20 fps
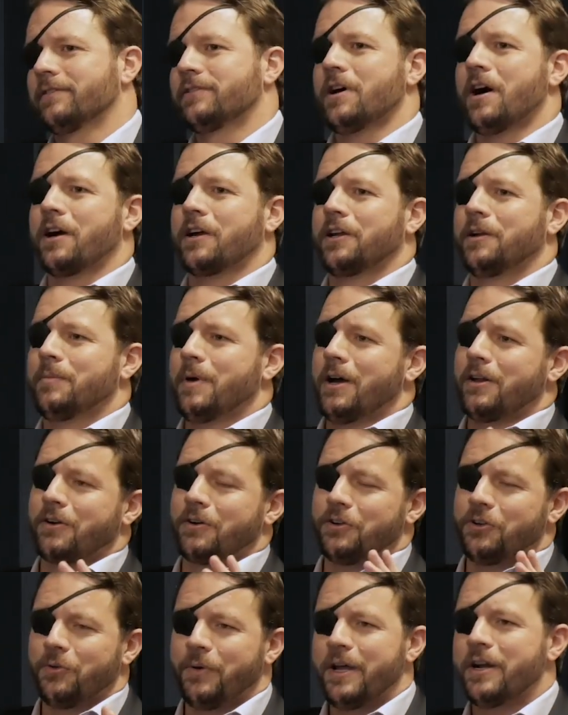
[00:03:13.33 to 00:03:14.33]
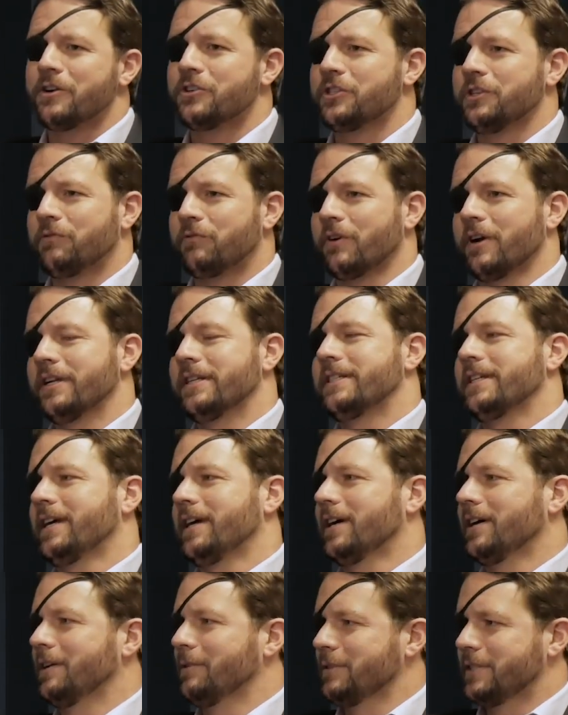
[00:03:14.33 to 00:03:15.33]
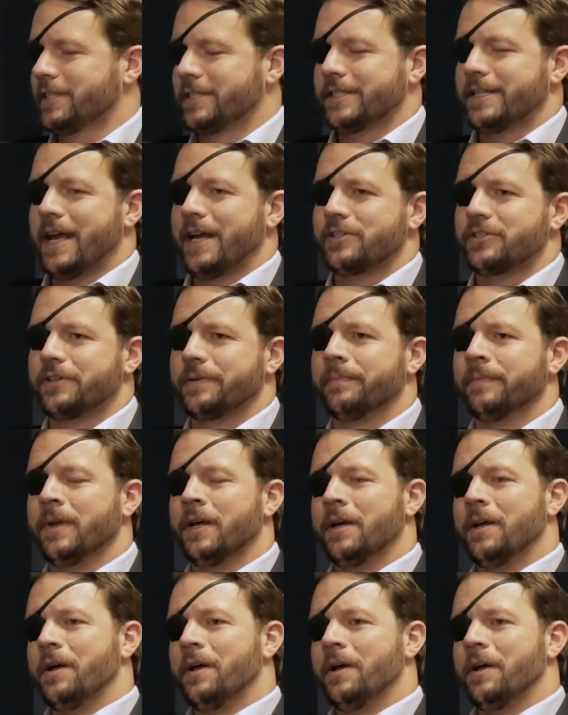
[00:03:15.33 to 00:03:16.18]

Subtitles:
of talking about our new energy frontier, and it was a disaster.